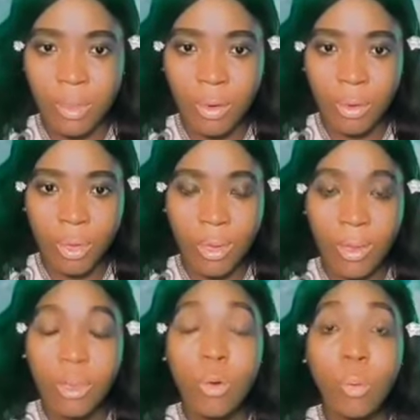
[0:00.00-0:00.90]

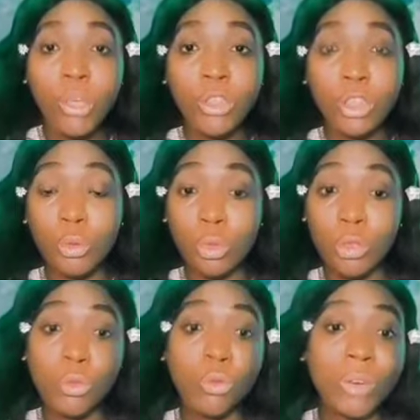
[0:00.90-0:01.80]
okay, what you need to do
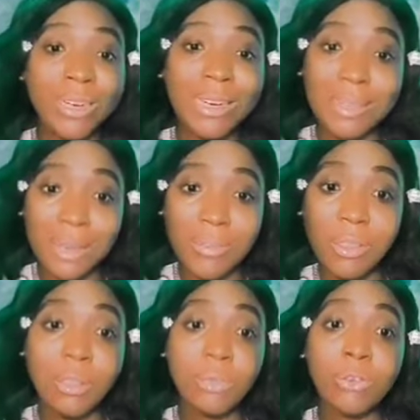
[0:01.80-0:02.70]
is to render
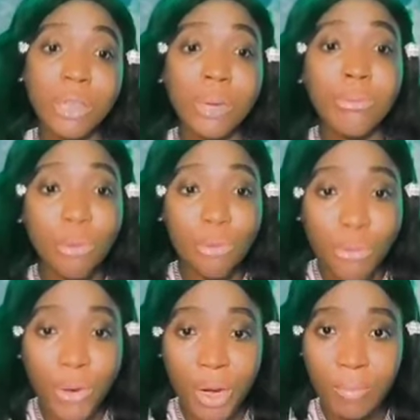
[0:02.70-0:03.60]
services for them for
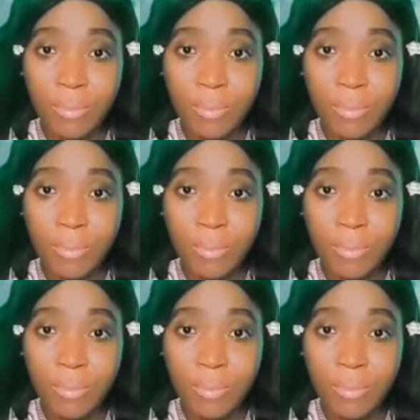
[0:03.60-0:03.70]
free.